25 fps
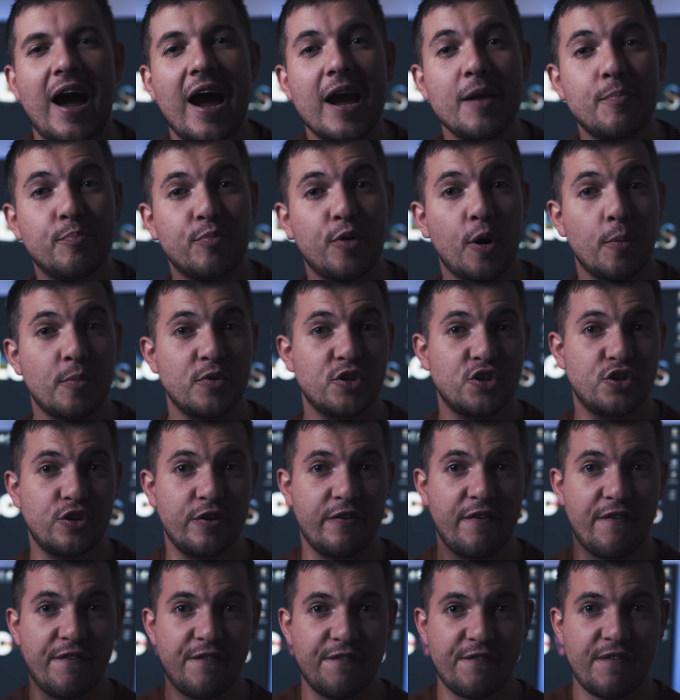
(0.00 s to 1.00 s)
I promised
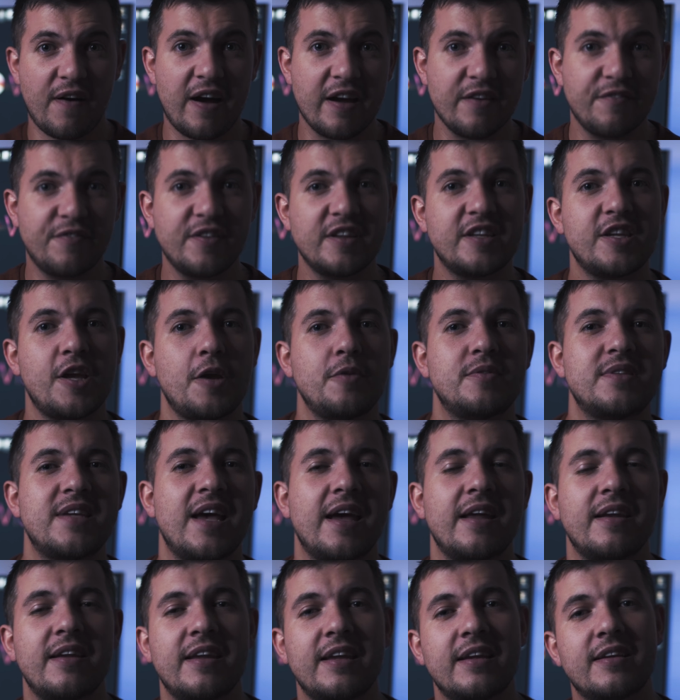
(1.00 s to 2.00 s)
you 5 video
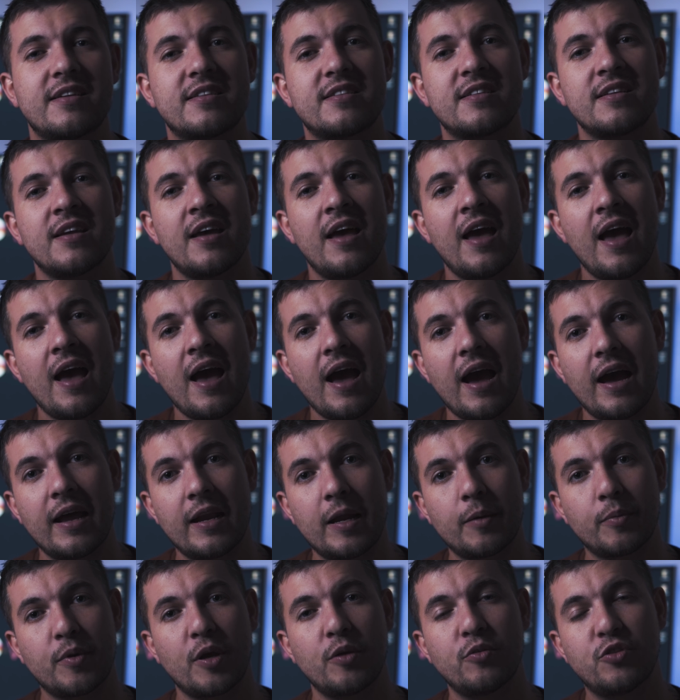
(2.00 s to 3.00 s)
techniques and
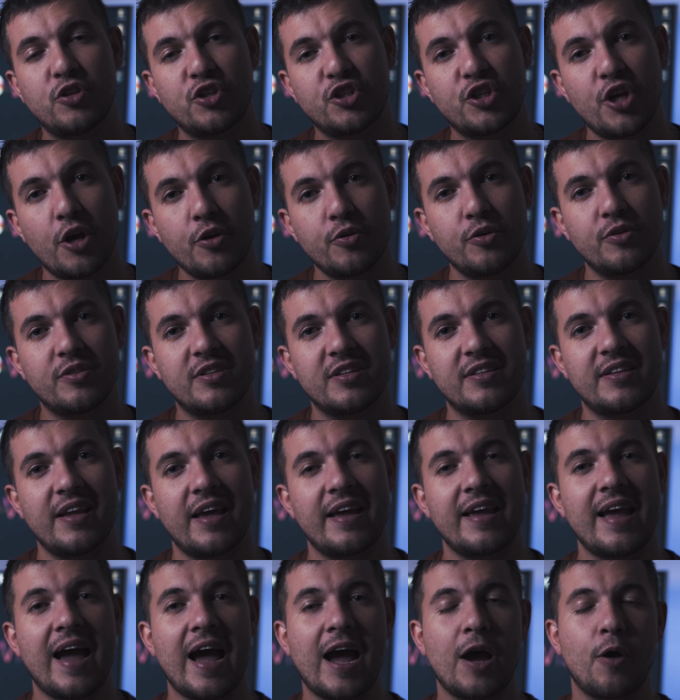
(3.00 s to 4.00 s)
I'm going to show you
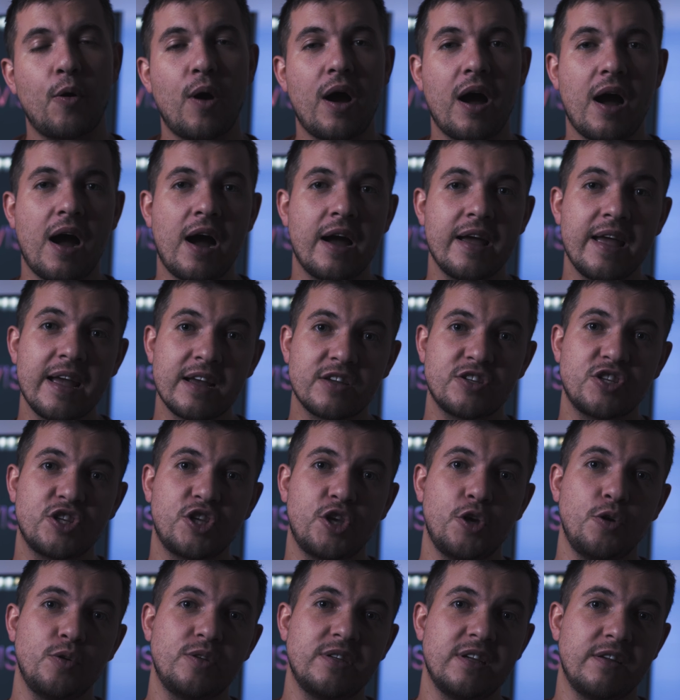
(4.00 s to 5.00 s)
today how I
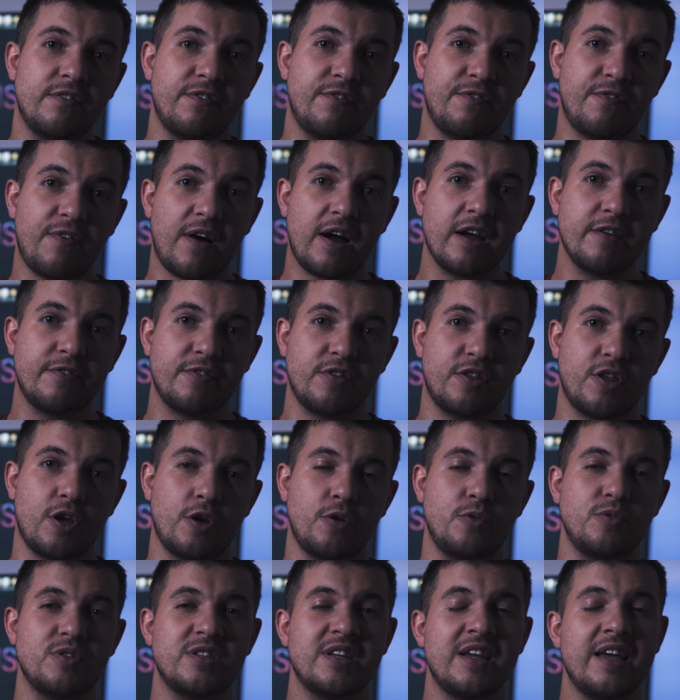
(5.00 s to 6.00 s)
executed 5 of
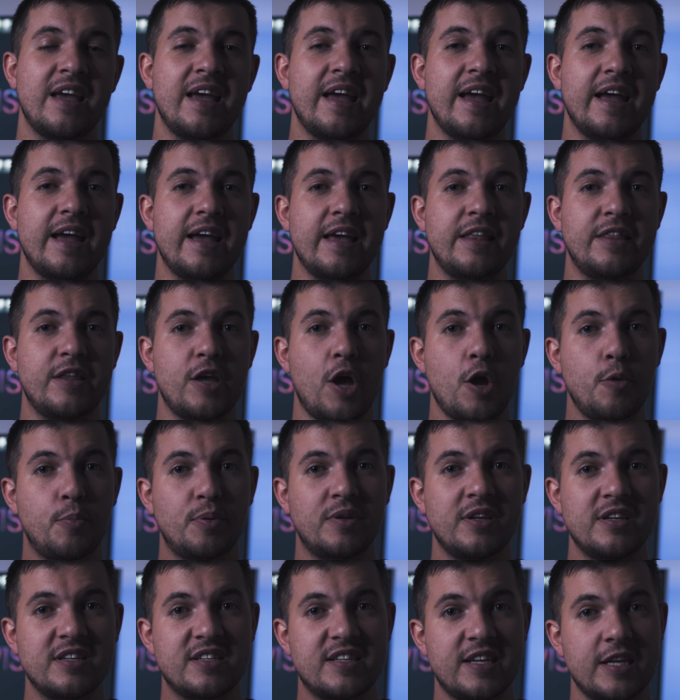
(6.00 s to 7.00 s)
those in the
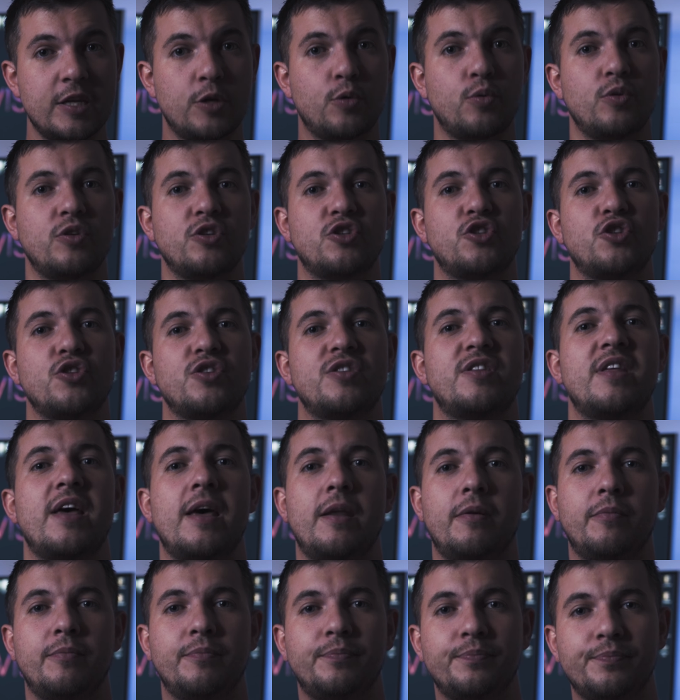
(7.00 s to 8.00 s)
opening sequence just
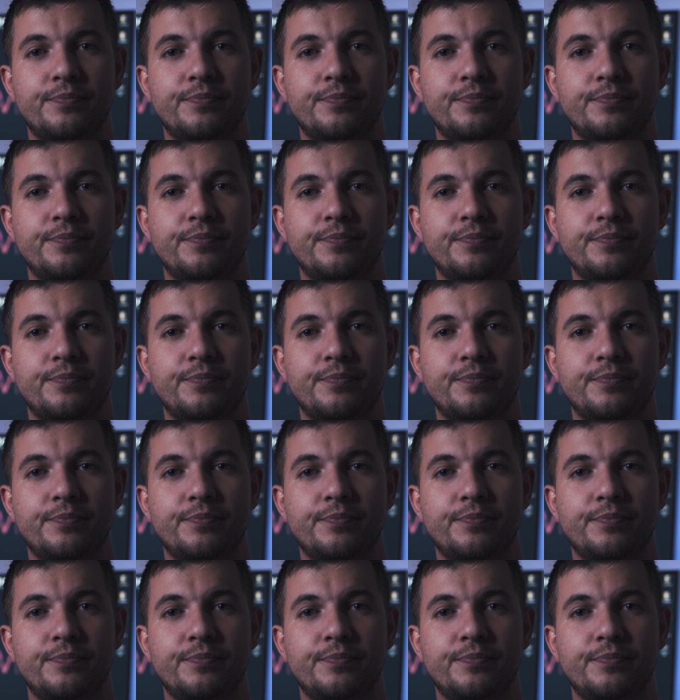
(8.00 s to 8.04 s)
then.